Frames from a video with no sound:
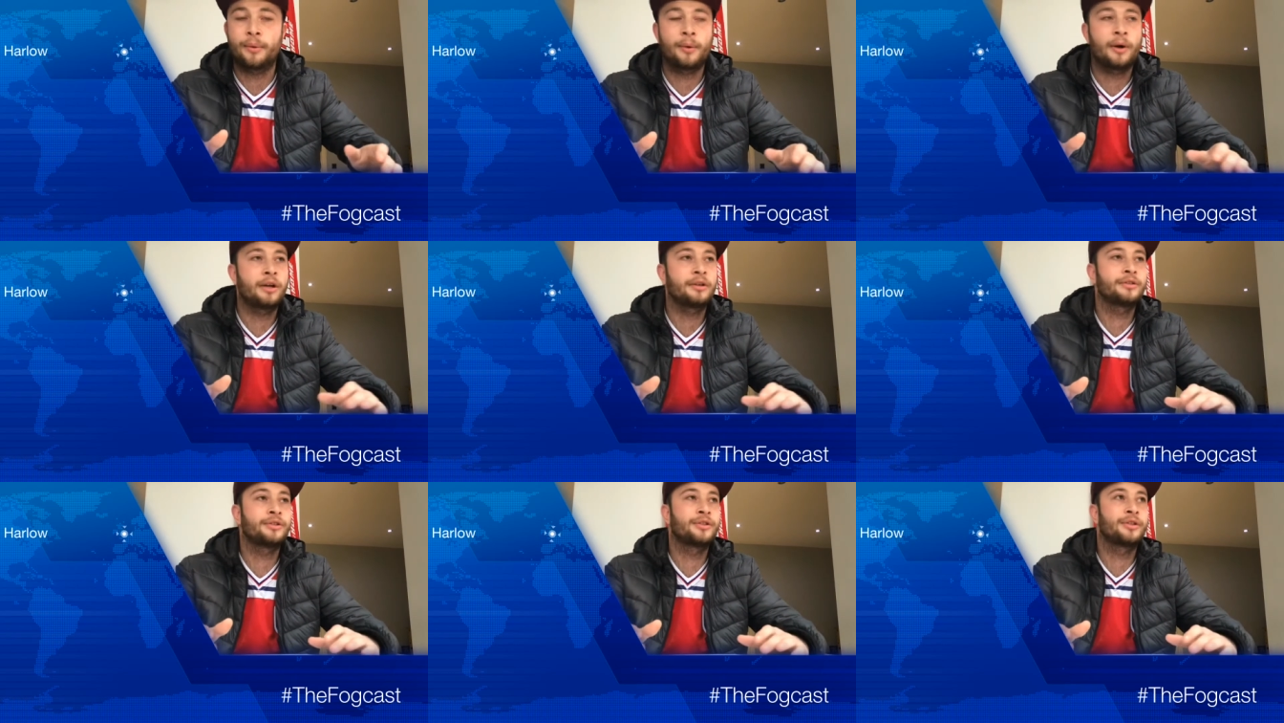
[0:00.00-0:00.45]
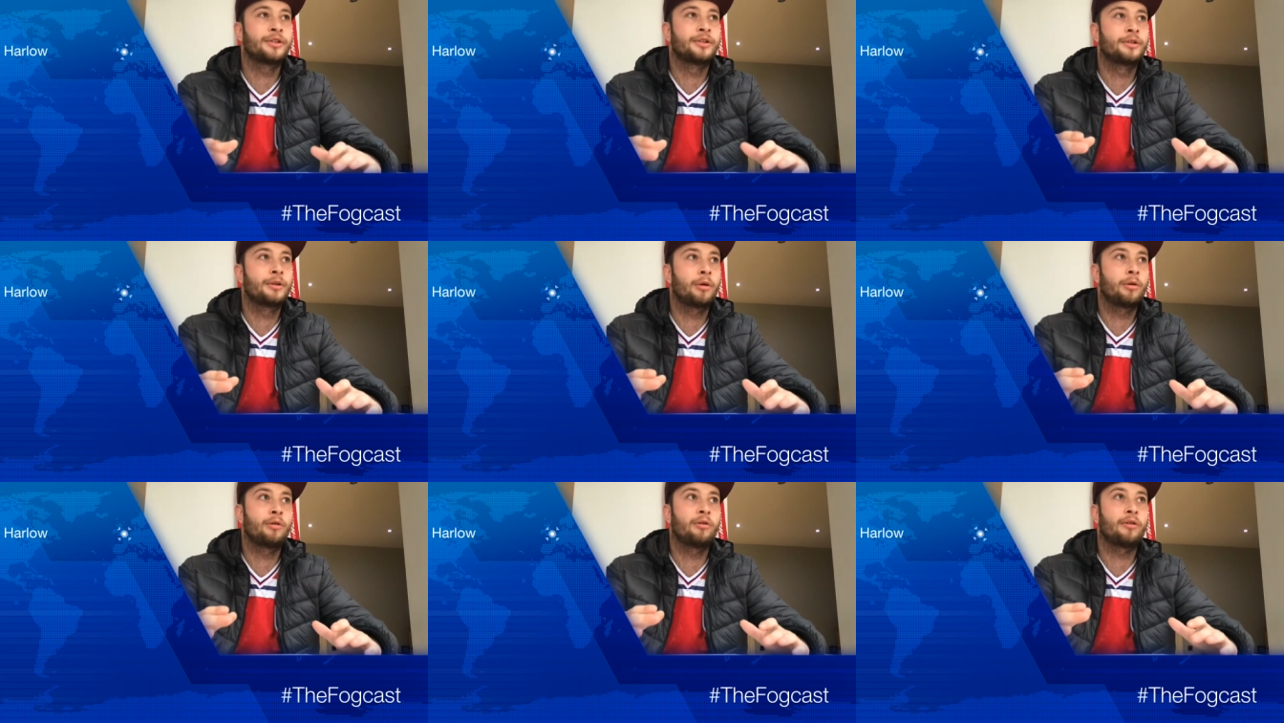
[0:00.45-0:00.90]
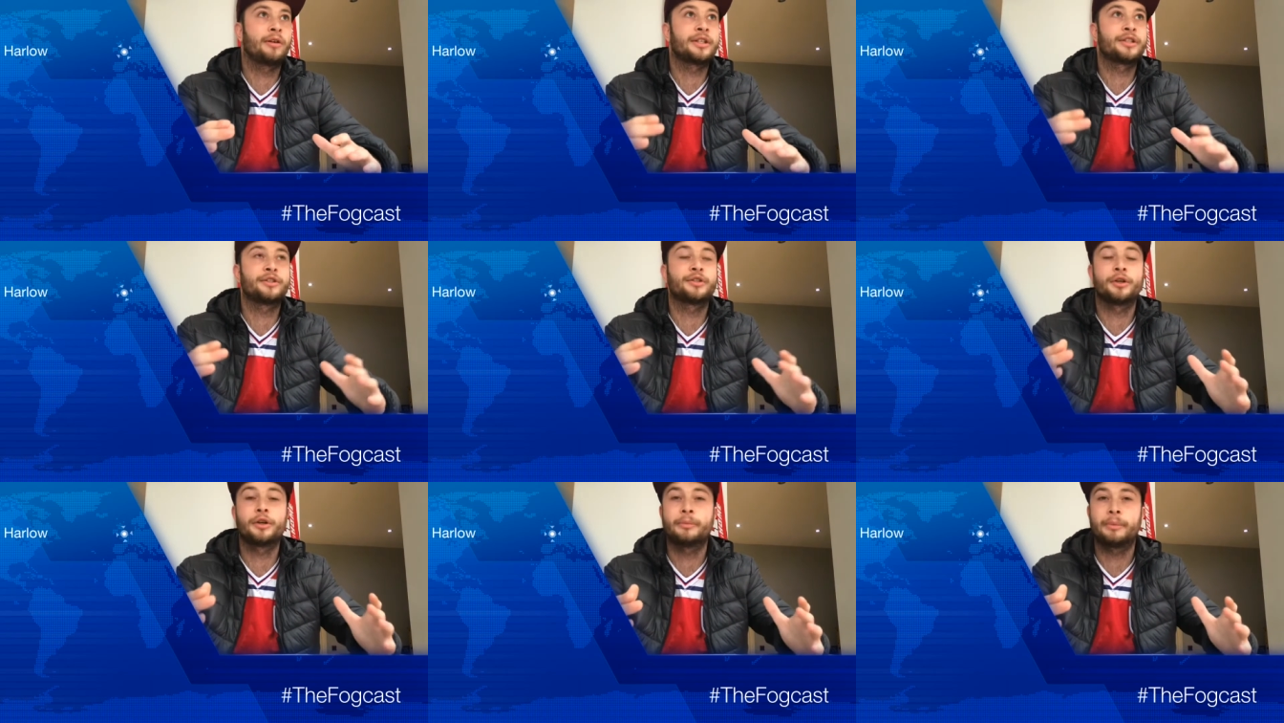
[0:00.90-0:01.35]
I won't
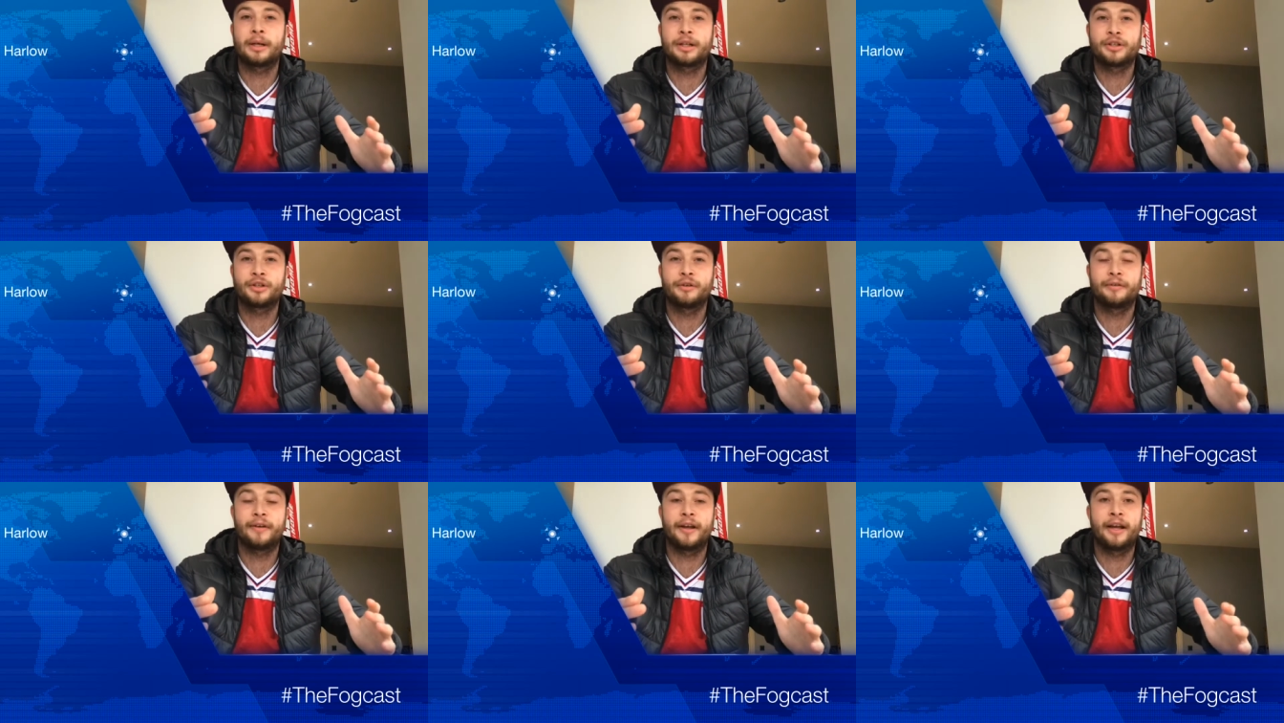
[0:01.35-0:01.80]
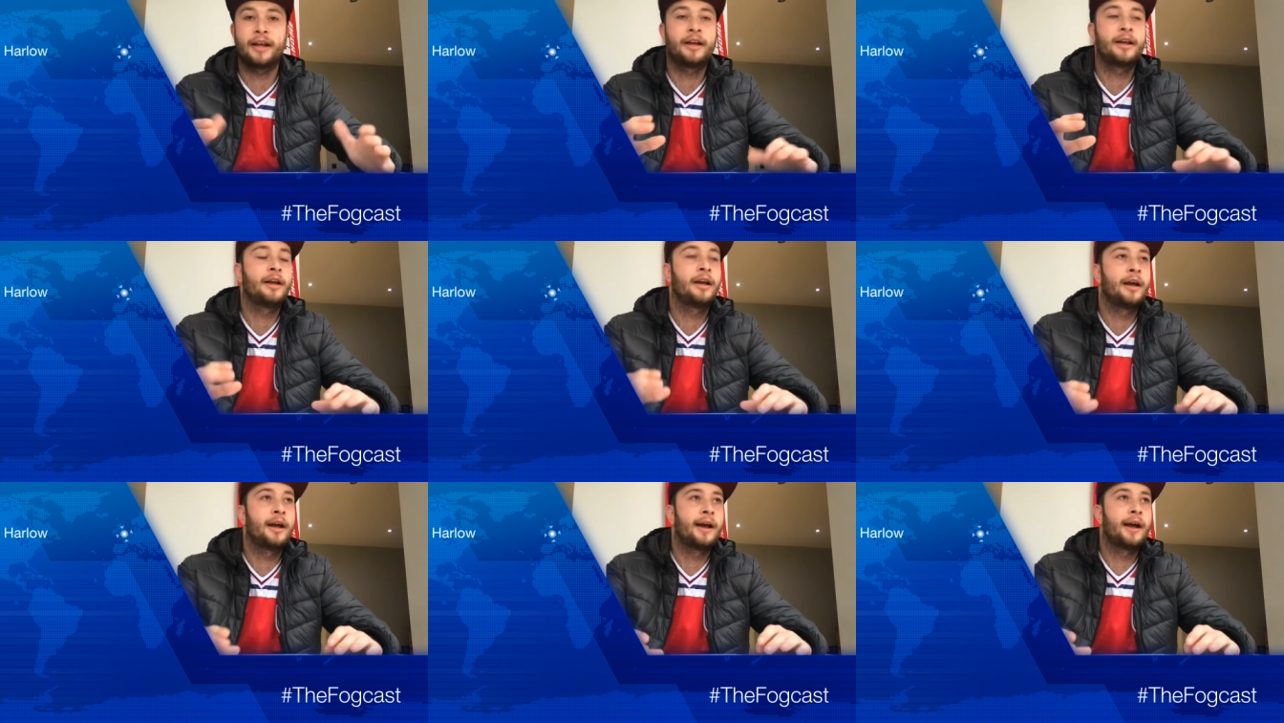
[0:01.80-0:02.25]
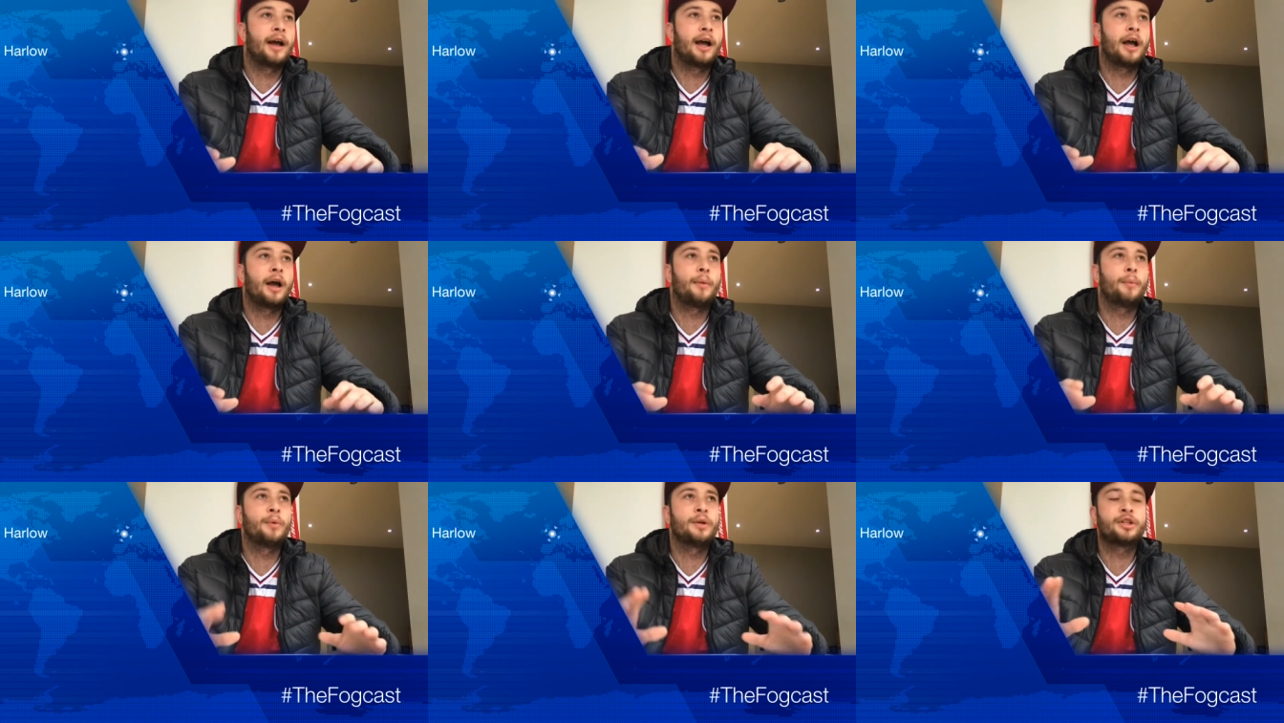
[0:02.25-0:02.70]
digress too much of it,
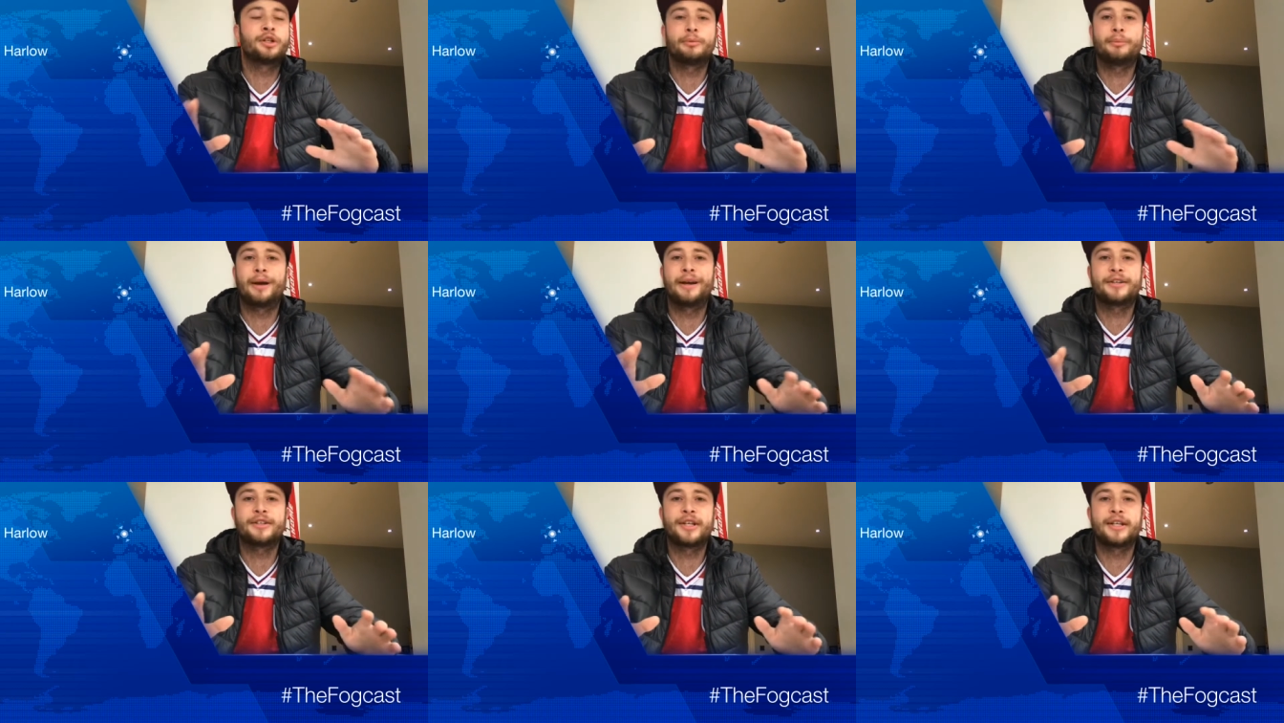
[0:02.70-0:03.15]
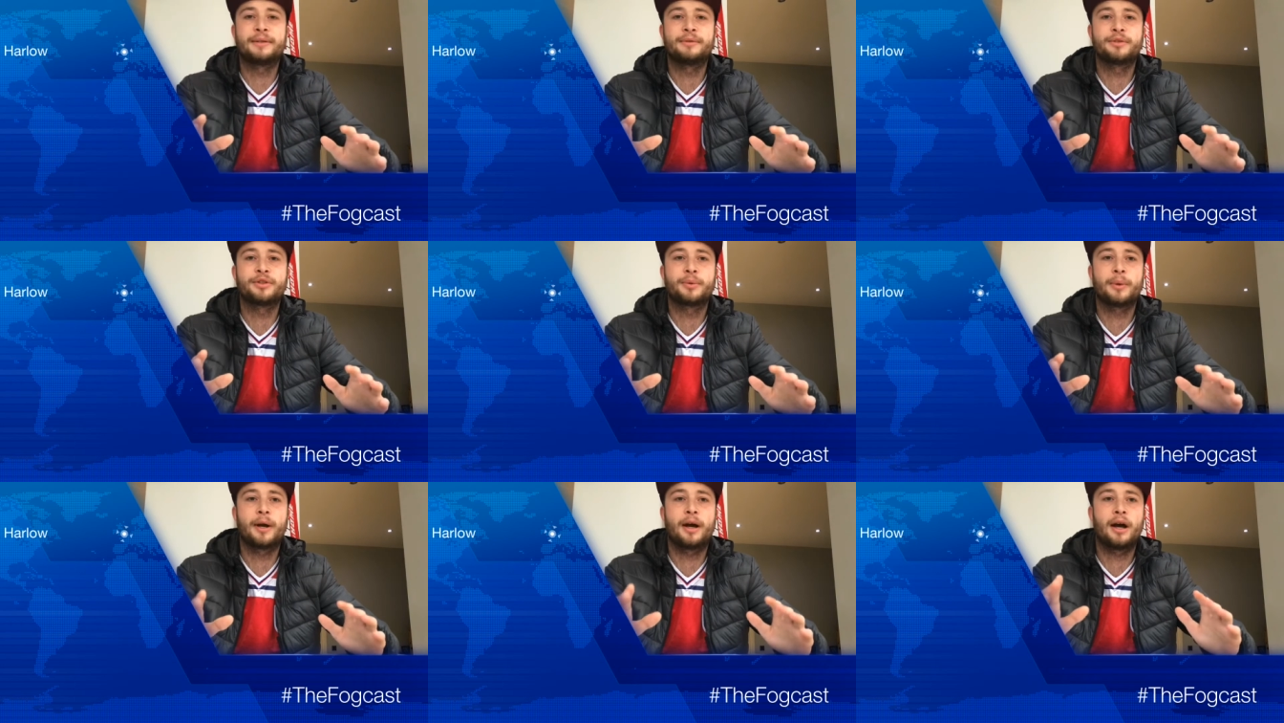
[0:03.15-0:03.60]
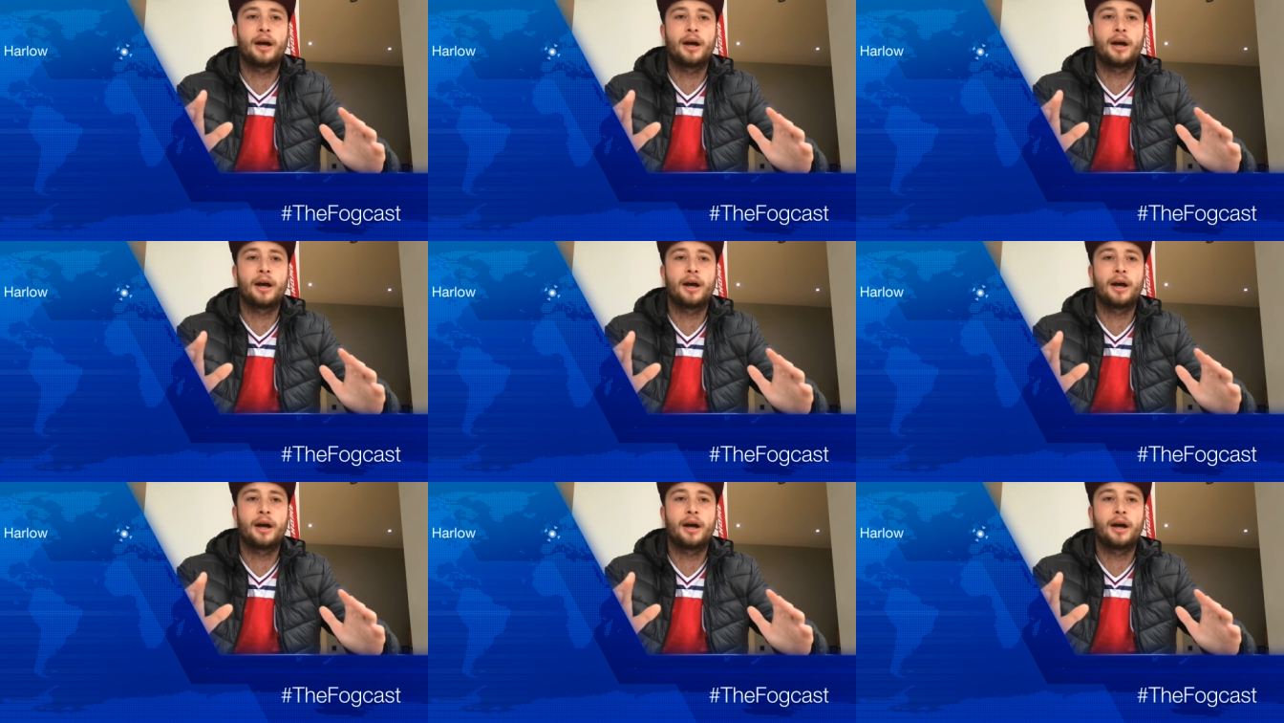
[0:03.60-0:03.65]
which you may have seen on Twitter.